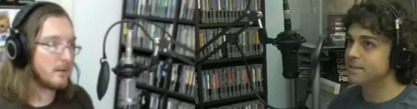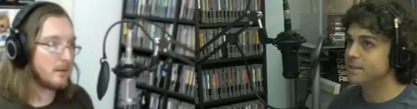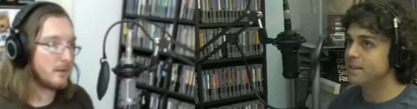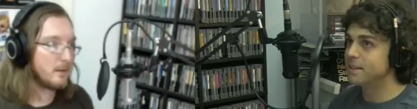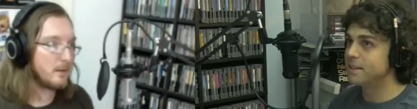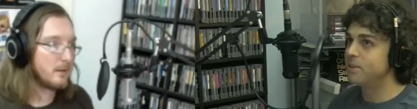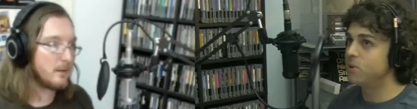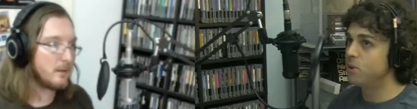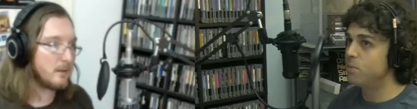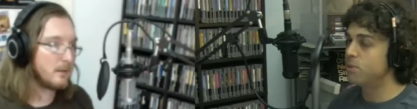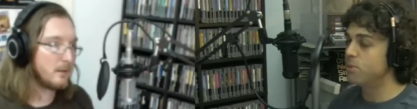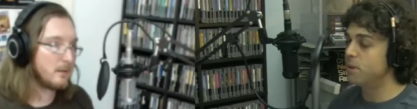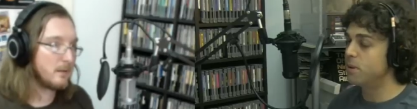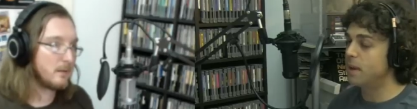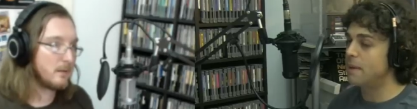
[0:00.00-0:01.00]
Speaker 1: the
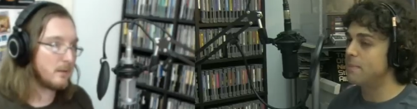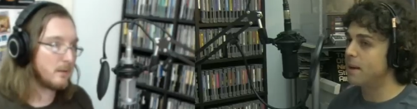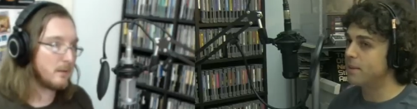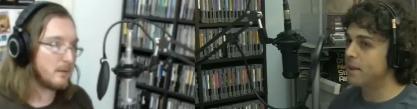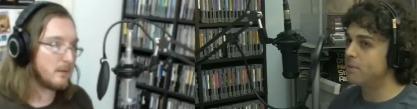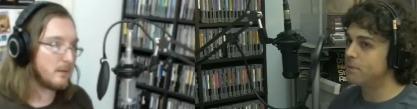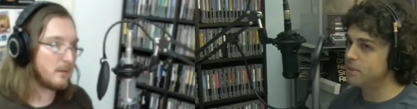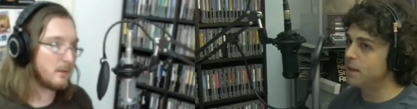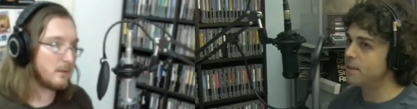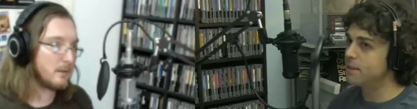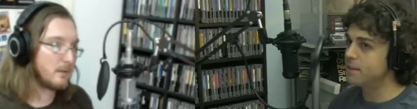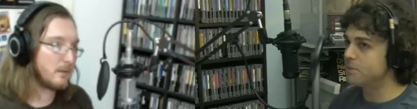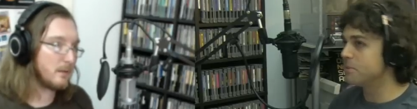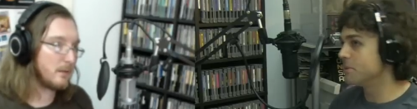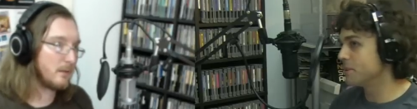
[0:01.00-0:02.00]
Doom three came out, that was
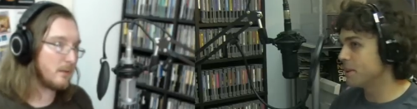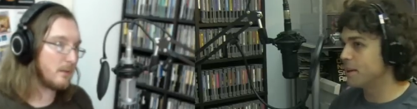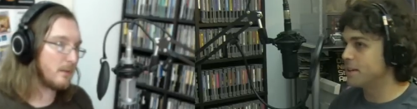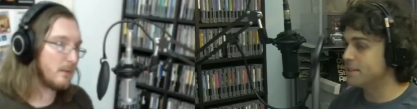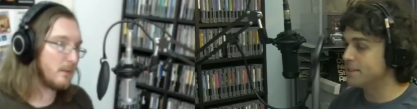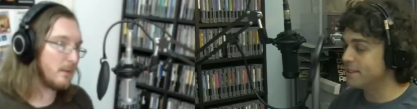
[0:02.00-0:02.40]
that was kind of